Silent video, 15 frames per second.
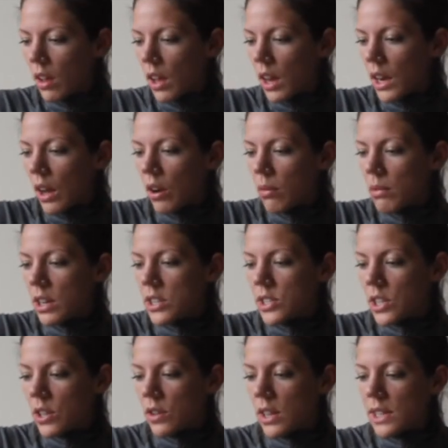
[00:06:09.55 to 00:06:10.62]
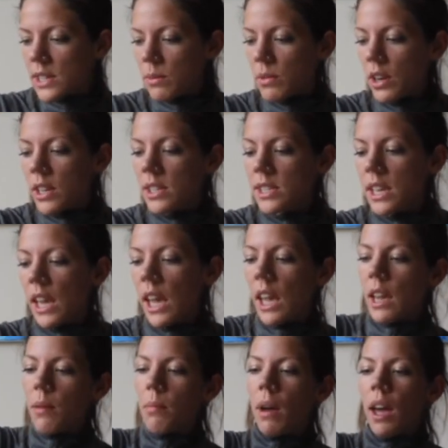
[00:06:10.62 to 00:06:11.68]
And now what I'm going to do is I'm going to
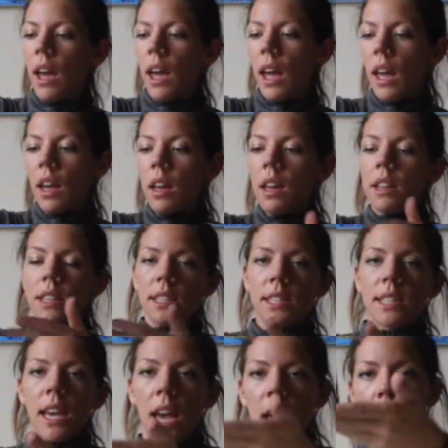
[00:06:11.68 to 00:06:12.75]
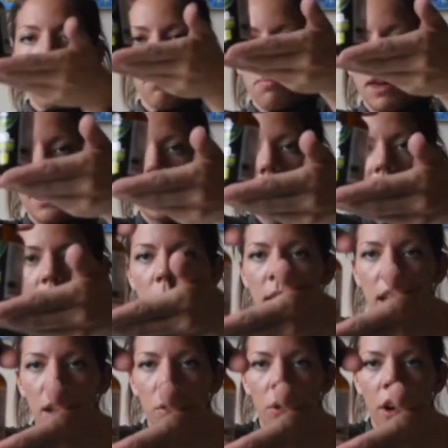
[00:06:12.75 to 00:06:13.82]
take this is a hemp-based
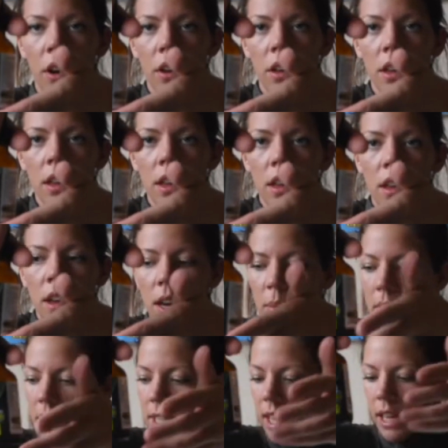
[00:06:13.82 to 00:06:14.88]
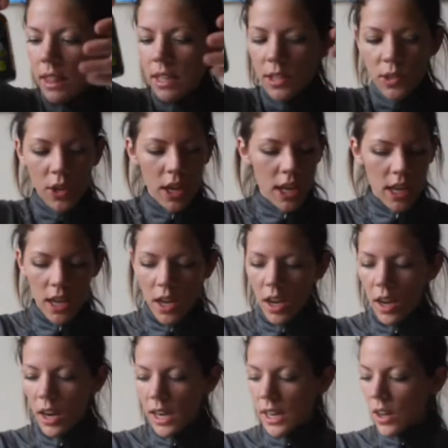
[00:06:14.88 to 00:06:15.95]
CBD oil. I'm going to take this right
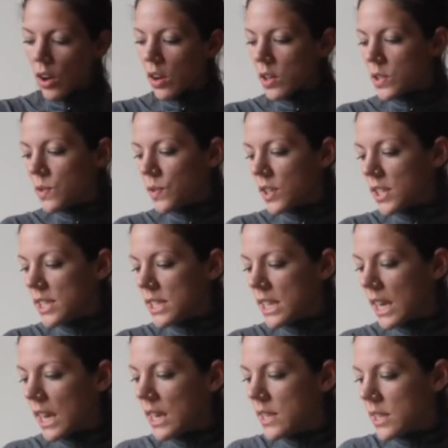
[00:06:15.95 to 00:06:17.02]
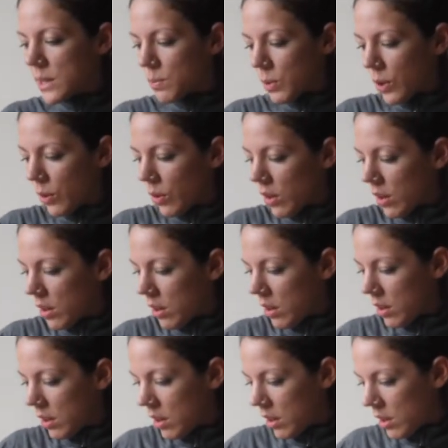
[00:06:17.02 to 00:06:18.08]
here, and it calls for a teaspoon.
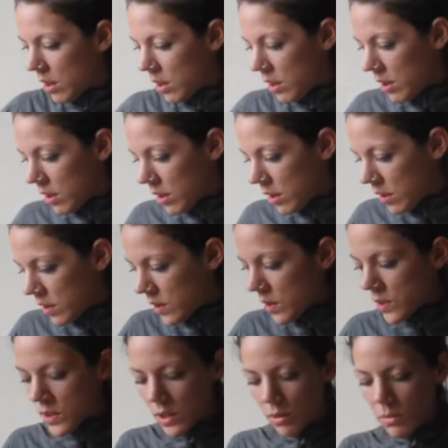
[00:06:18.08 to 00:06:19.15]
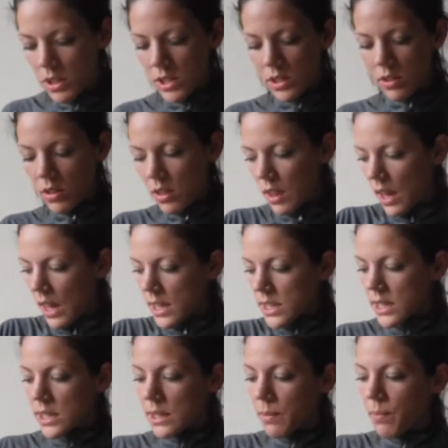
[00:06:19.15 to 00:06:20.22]
So I'm going to do
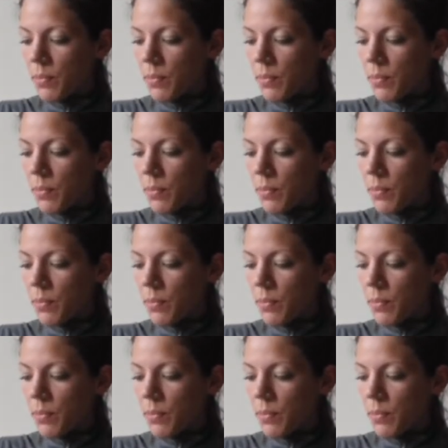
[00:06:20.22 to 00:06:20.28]
this.